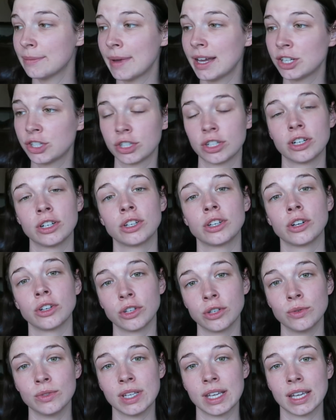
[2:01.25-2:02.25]
to make sure you're
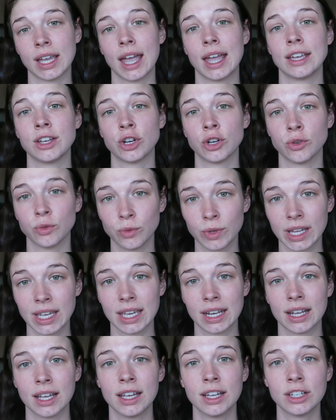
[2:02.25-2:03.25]
using a
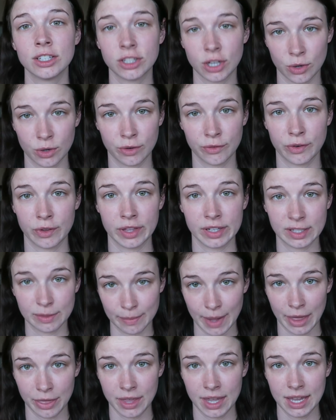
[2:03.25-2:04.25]
Korean toner for
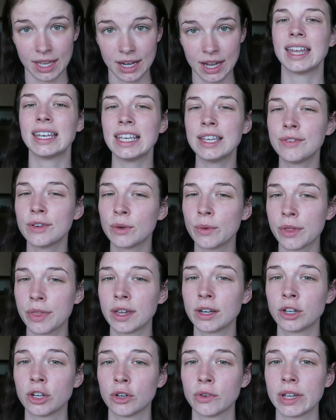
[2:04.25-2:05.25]
this method. And even
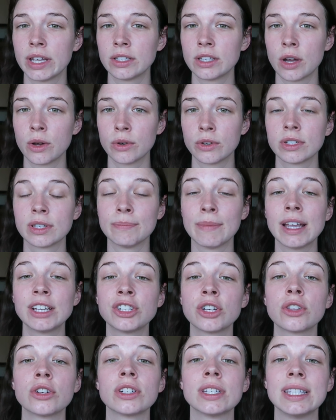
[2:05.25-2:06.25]
within Korean toners,
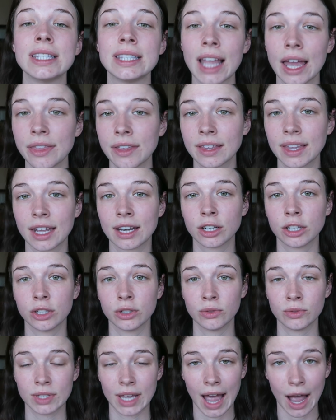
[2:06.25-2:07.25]
make sure there's nothing that
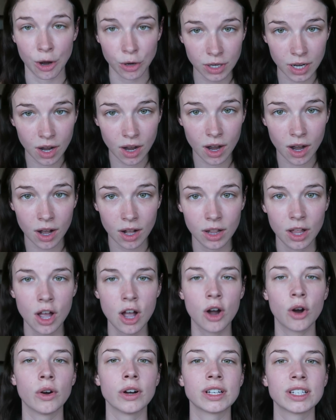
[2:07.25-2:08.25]
includes alcohol
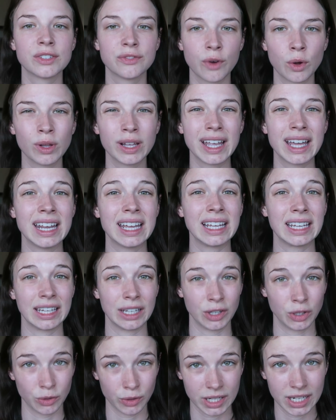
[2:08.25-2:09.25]
or exfoliating
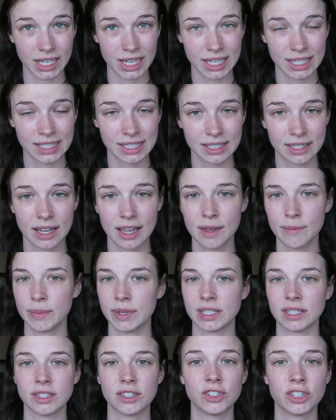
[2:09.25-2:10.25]
ingredients
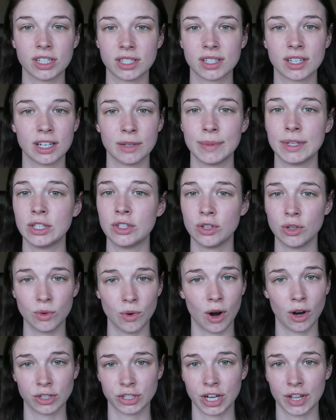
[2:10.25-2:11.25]
because it's just gonna be
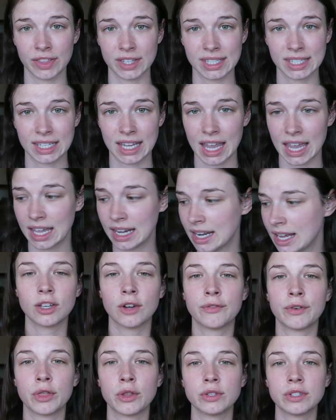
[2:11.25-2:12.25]
too harsh on the skin.
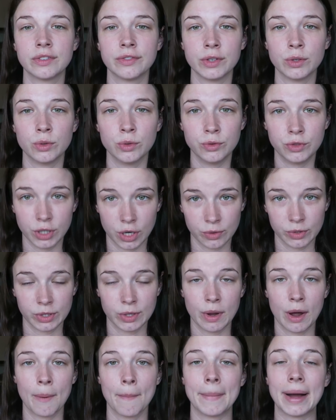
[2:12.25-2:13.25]
So for those of you who
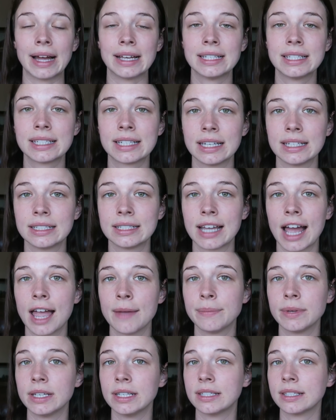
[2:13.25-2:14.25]
don't know, my skin
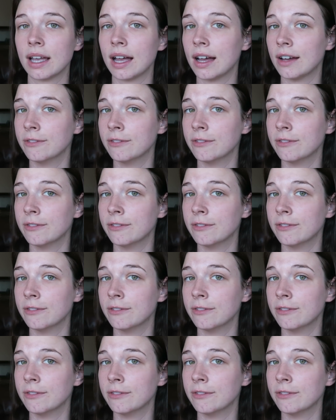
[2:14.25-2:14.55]
type is